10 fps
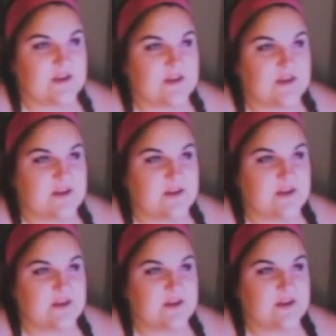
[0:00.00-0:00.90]

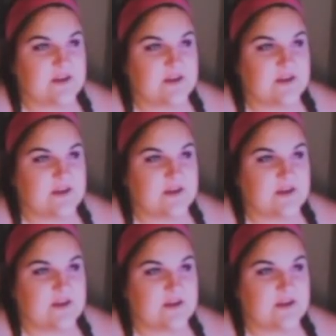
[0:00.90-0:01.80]

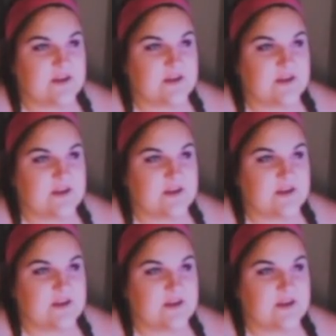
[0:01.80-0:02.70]

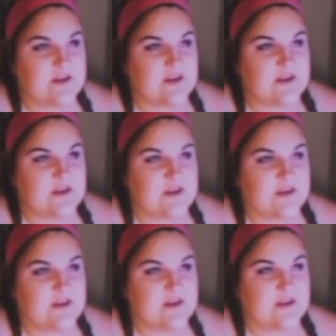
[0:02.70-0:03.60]

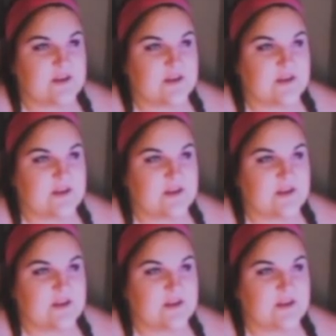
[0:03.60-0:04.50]

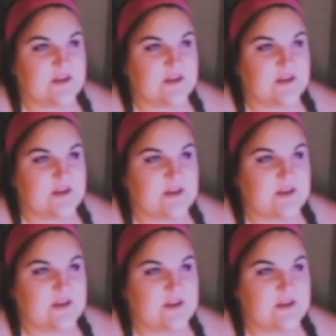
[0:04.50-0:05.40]

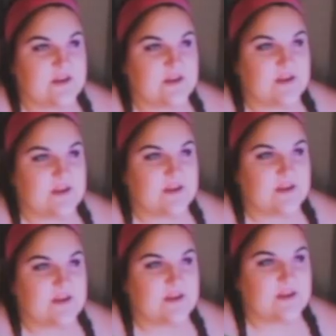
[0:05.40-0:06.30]

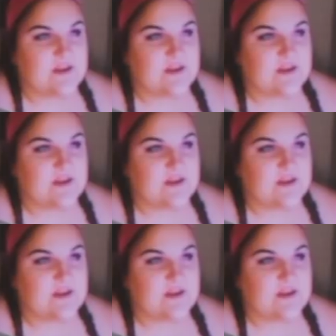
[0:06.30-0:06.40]
(not speaking)